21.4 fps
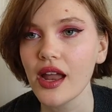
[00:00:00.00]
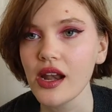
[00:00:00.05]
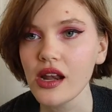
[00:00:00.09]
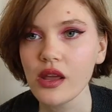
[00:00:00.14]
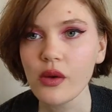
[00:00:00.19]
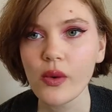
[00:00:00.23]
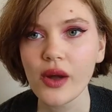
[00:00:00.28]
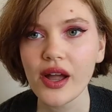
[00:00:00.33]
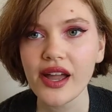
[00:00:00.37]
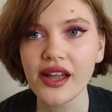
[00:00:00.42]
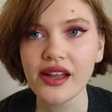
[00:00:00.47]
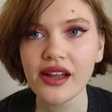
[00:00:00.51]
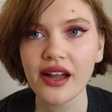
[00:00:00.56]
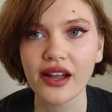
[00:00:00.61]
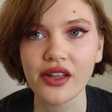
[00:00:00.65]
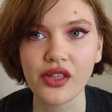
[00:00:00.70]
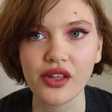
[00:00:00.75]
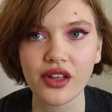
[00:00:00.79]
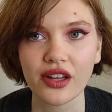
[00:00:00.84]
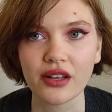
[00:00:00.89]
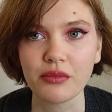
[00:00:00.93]
Anyway,
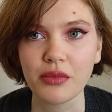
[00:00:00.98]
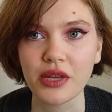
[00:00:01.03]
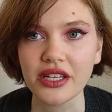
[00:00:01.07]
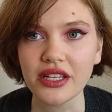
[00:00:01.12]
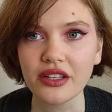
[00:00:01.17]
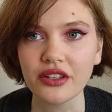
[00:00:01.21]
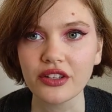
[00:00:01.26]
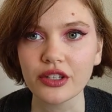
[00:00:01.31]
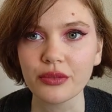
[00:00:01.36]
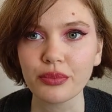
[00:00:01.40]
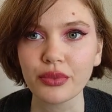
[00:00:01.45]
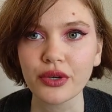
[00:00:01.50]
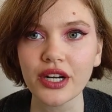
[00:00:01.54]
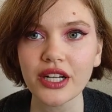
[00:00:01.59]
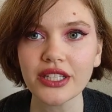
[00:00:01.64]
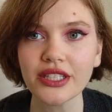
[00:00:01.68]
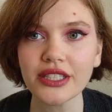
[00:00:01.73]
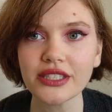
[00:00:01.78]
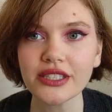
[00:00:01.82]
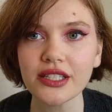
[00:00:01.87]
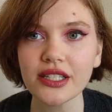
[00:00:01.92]
I think I'm making good
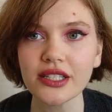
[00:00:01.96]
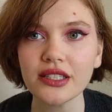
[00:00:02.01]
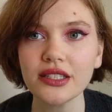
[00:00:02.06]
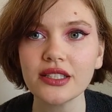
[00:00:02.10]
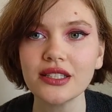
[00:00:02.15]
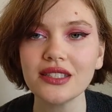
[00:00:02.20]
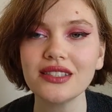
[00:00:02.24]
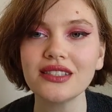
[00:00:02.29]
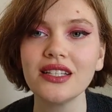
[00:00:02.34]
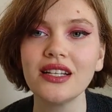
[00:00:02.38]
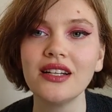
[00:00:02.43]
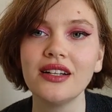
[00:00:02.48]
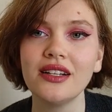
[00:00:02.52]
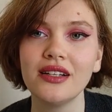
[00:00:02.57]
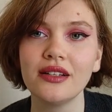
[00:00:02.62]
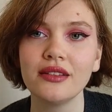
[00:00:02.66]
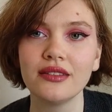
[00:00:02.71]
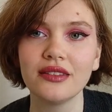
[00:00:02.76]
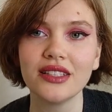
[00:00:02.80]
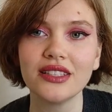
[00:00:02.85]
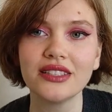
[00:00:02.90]
progress on this.
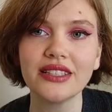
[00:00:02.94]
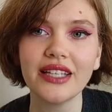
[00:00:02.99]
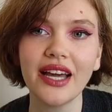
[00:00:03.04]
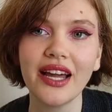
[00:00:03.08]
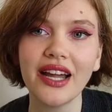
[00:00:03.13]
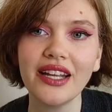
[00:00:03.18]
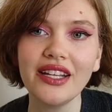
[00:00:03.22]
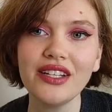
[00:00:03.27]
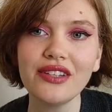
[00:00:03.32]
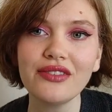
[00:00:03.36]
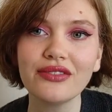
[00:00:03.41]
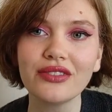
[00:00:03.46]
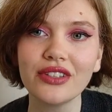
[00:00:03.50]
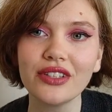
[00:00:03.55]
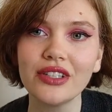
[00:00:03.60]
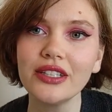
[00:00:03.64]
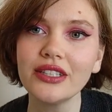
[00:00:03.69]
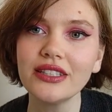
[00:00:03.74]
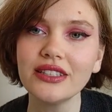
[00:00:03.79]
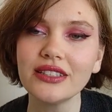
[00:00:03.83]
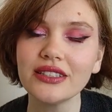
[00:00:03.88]
This kind of
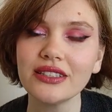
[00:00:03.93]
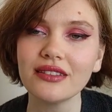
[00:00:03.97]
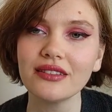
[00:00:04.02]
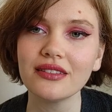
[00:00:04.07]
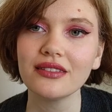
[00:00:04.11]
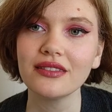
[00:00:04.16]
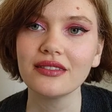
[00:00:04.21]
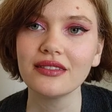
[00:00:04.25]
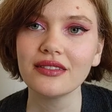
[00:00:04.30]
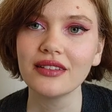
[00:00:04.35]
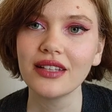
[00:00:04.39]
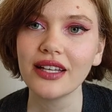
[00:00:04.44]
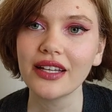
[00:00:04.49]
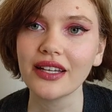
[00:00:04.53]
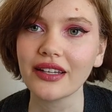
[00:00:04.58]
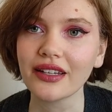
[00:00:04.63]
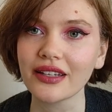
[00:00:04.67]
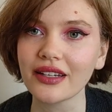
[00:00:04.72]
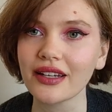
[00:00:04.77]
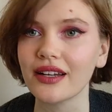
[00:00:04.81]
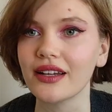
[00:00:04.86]
looks
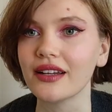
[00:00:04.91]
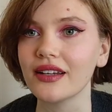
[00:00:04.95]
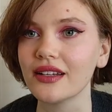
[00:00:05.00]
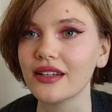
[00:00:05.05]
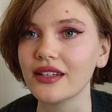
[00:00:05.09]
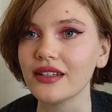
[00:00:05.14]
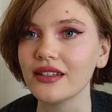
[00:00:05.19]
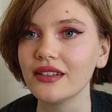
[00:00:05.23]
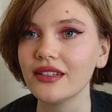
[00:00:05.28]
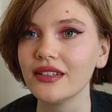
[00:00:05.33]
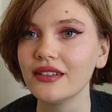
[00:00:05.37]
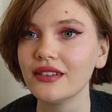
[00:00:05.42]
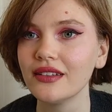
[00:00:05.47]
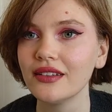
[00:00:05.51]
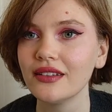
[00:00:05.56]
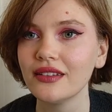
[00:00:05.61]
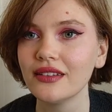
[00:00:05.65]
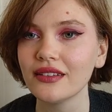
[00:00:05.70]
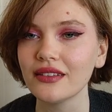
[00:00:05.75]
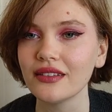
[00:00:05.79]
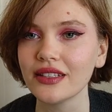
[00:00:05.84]
like a,
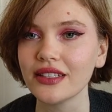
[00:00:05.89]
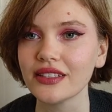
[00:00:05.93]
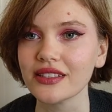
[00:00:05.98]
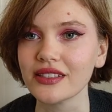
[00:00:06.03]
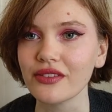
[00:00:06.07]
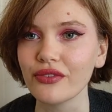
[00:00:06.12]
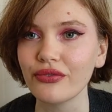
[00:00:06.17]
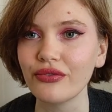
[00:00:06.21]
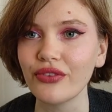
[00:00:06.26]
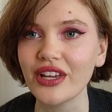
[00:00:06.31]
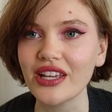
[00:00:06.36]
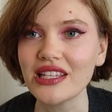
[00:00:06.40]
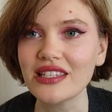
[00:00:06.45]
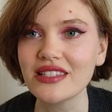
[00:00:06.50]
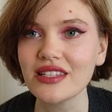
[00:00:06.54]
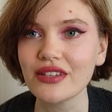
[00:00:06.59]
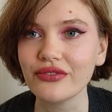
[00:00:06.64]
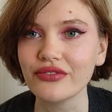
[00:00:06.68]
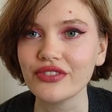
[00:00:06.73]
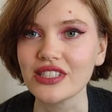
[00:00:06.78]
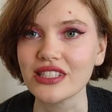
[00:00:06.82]
like a
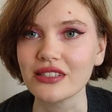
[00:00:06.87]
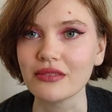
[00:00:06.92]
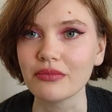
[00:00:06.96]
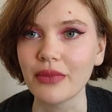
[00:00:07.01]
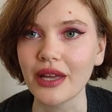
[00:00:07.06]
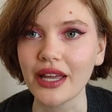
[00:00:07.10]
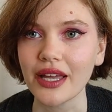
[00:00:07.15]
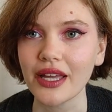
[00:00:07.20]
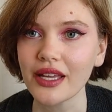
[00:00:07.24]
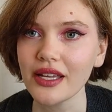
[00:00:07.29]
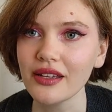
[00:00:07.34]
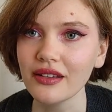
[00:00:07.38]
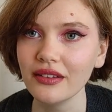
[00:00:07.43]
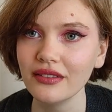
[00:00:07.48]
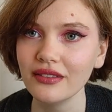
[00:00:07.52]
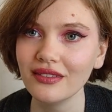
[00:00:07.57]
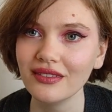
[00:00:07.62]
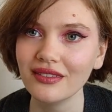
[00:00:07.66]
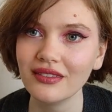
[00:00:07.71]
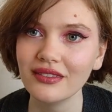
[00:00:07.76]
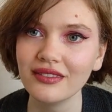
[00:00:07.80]
face of dismay
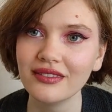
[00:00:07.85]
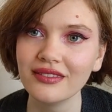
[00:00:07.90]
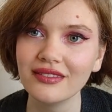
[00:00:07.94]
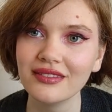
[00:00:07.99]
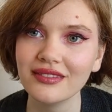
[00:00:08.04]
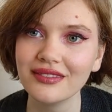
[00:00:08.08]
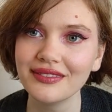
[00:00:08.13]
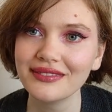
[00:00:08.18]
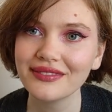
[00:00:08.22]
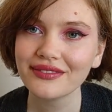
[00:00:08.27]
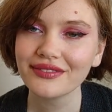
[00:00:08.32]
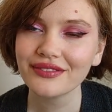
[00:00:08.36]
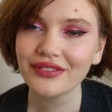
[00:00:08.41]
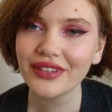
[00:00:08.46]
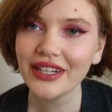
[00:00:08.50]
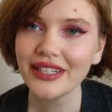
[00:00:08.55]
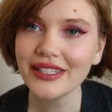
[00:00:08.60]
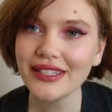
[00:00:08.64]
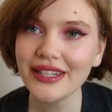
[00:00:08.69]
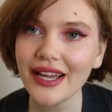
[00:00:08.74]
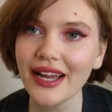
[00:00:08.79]

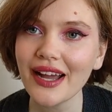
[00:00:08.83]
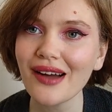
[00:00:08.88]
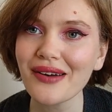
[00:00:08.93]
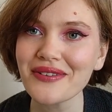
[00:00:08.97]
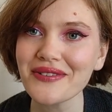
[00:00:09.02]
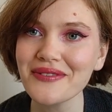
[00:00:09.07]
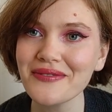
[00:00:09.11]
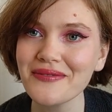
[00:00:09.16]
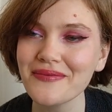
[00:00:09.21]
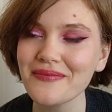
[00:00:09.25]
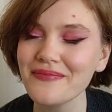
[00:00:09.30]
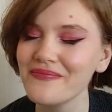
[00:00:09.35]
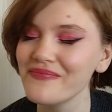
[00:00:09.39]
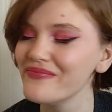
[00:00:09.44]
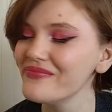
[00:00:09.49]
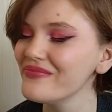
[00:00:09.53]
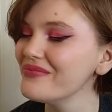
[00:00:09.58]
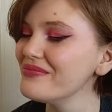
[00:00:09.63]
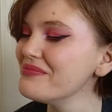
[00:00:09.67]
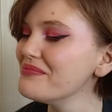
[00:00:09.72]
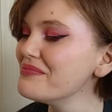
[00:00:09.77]
right now,
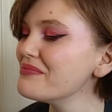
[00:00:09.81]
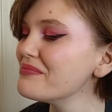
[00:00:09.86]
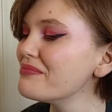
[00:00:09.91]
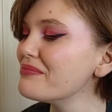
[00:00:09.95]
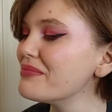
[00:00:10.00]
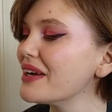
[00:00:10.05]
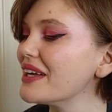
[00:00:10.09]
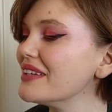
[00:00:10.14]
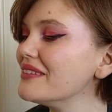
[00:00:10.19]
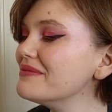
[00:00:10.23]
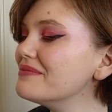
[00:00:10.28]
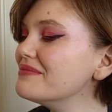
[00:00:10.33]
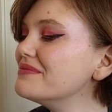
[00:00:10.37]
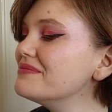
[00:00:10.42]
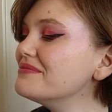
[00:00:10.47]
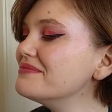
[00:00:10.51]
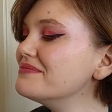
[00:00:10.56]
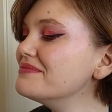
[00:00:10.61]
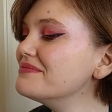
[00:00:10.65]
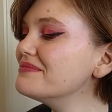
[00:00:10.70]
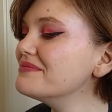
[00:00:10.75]
but
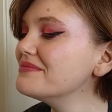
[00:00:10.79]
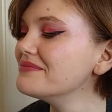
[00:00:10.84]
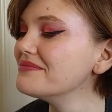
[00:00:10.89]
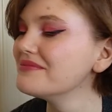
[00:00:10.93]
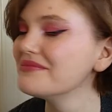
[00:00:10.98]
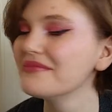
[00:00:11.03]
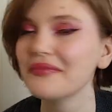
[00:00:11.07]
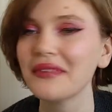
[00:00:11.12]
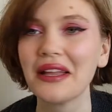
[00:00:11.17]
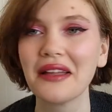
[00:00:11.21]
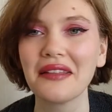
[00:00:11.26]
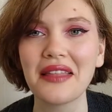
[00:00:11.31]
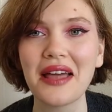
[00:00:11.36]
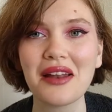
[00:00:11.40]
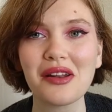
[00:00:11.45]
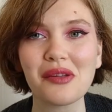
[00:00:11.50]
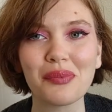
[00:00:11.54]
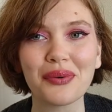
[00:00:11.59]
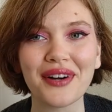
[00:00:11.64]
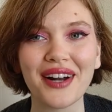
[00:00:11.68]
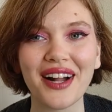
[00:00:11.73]

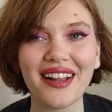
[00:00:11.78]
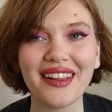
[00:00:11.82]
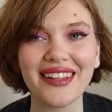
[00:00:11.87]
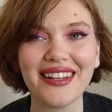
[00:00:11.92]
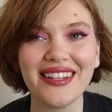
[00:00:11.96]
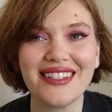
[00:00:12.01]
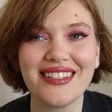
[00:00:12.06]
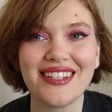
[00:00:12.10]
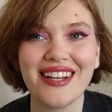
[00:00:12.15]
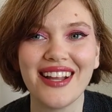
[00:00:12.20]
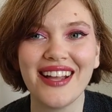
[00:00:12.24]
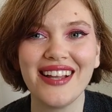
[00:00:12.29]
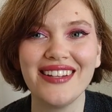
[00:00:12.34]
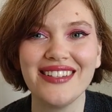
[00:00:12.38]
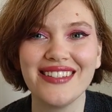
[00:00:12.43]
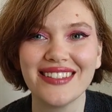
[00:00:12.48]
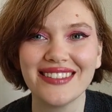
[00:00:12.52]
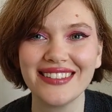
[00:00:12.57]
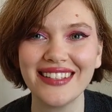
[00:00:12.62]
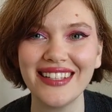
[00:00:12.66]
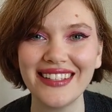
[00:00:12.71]
that'll probably
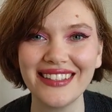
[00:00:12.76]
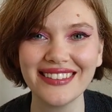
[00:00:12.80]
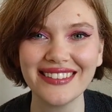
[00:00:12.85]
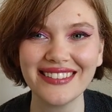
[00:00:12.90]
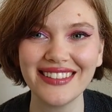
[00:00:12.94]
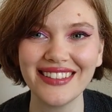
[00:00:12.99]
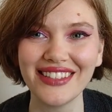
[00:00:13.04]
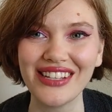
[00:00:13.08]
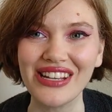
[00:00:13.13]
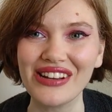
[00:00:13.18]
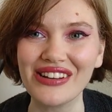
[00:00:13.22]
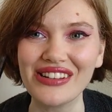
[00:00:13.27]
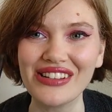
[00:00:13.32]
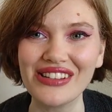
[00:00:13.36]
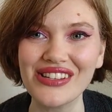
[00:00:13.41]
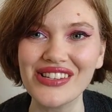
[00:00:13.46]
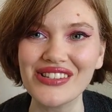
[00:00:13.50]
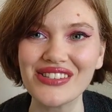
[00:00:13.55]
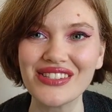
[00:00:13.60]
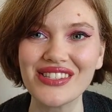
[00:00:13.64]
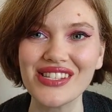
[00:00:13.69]
change as I continue to
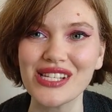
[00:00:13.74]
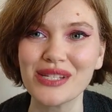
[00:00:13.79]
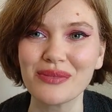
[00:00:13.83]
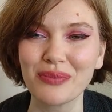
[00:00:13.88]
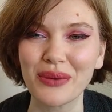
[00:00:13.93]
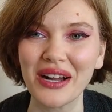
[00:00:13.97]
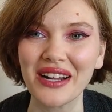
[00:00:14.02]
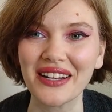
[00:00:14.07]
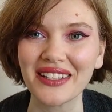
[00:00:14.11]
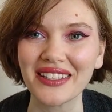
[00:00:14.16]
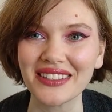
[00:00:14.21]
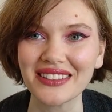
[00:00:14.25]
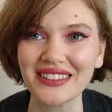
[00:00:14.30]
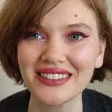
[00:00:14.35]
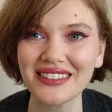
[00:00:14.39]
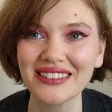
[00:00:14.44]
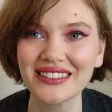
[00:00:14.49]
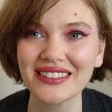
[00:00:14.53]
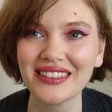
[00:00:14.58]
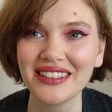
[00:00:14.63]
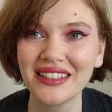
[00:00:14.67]
use these
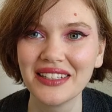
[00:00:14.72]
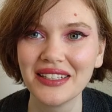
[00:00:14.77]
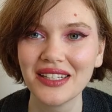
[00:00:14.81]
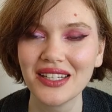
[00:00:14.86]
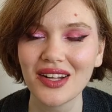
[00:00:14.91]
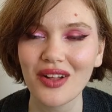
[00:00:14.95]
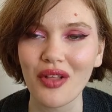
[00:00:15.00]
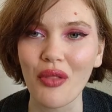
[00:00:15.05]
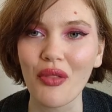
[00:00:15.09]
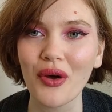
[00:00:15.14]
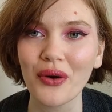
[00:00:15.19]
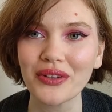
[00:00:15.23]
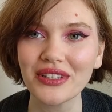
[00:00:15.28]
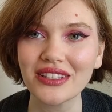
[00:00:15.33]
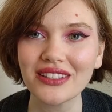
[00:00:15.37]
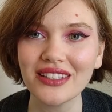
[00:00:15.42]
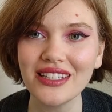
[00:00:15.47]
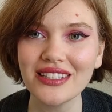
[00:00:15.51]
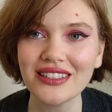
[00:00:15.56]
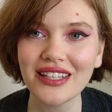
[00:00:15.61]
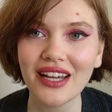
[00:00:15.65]
products, though
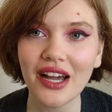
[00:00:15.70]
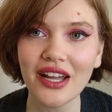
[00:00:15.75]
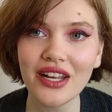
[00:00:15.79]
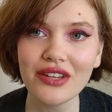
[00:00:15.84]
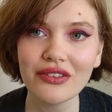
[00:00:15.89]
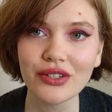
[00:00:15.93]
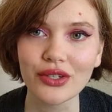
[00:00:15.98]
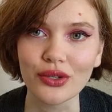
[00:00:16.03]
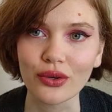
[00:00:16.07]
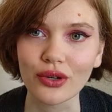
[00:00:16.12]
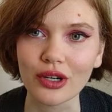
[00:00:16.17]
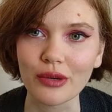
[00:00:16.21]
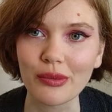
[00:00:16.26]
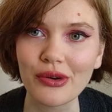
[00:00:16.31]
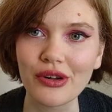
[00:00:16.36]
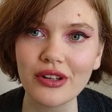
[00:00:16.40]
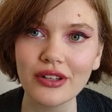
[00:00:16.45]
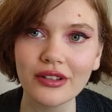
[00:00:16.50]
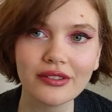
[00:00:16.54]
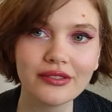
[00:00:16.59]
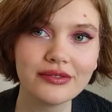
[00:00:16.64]
he's kind of
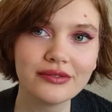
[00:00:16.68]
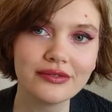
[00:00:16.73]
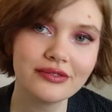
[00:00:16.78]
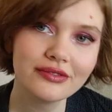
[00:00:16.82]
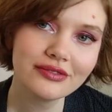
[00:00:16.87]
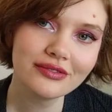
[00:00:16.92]
adorable.